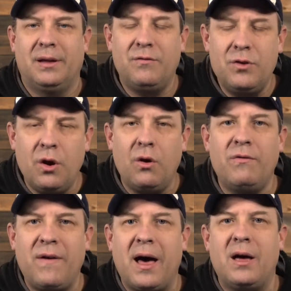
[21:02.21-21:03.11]
They have
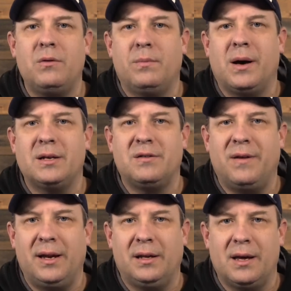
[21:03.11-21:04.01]
no value in
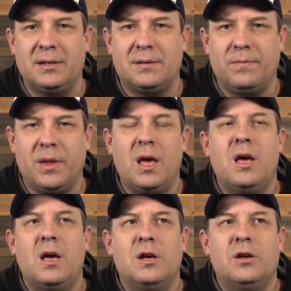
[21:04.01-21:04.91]
positive headlines.
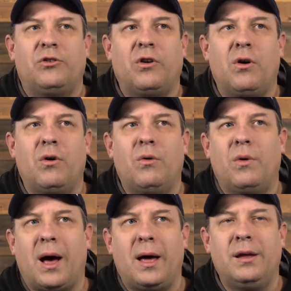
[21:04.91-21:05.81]

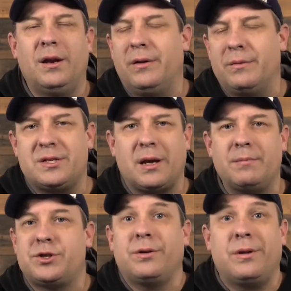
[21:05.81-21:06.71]
So,
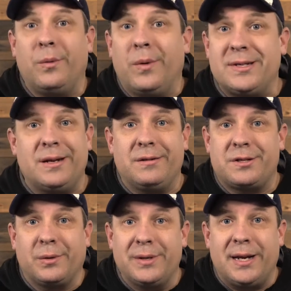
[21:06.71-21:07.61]
I'm sure there was
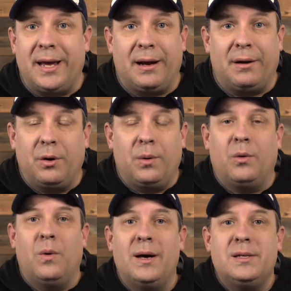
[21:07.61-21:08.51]
another story today. I don't know
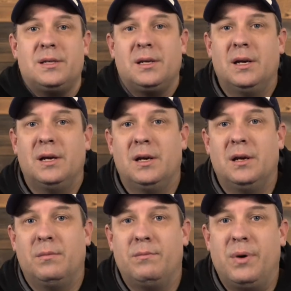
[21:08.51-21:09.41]
what it was,
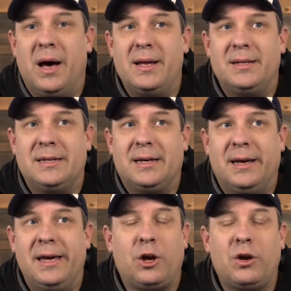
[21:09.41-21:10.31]
but
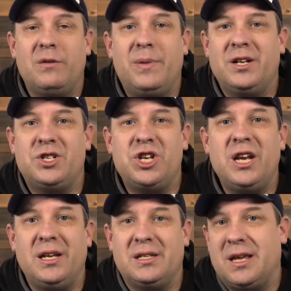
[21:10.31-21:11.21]
it could have been a
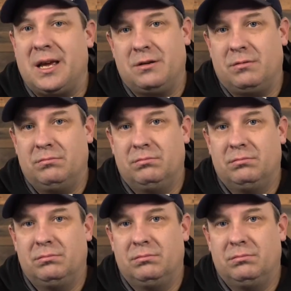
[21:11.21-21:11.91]
cheating scandal.